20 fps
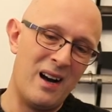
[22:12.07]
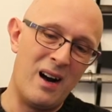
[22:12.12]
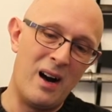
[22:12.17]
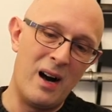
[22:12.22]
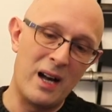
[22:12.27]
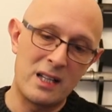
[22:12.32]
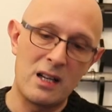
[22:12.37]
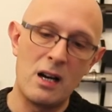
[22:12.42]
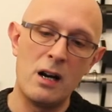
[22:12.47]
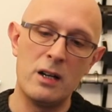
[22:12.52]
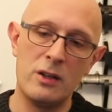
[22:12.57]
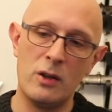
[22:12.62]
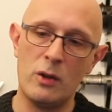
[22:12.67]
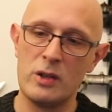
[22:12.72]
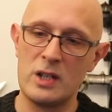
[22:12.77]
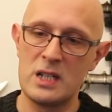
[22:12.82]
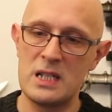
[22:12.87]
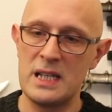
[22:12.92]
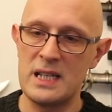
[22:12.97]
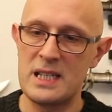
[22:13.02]
I can't
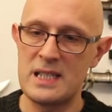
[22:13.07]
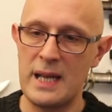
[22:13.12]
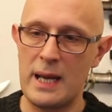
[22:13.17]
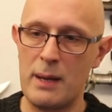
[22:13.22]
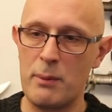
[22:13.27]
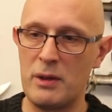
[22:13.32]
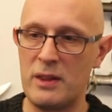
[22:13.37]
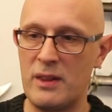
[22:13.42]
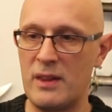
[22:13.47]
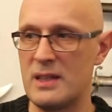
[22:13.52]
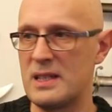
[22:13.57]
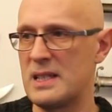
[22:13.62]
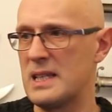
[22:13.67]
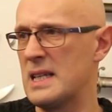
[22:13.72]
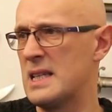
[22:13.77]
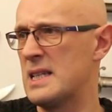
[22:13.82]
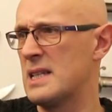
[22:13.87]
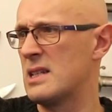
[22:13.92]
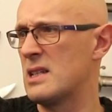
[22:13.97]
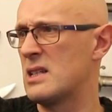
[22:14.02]
honestly say whether
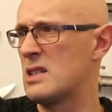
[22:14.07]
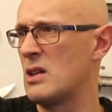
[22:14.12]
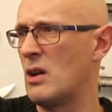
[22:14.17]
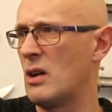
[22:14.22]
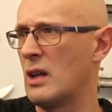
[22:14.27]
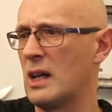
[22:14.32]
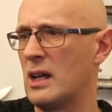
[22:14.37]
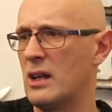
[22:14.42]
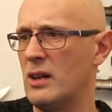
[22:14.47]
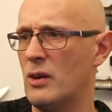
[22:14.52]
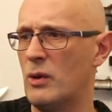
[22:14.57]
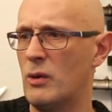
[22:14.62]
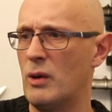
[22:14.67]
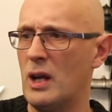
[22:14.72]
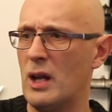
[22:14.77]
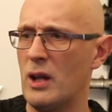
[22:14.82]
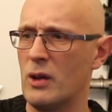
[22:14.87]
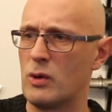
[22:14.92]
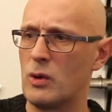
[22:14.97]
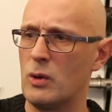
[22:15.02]
this is a Solingen or a
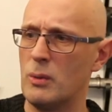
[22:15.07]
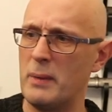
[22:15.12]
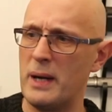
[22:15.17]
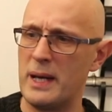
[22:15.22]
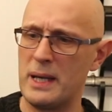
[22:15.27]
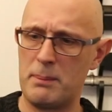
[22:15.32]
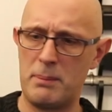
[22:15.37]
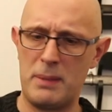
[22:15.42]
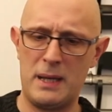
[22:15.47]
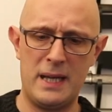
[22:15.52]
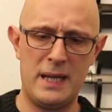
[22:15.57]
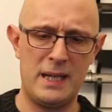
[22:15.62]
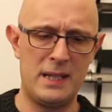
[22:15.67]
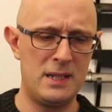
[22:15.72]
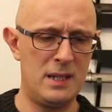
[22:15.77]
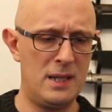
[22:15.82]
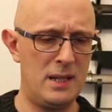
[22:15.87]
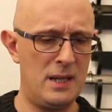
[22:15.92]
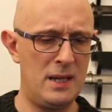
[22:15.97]
local made blade.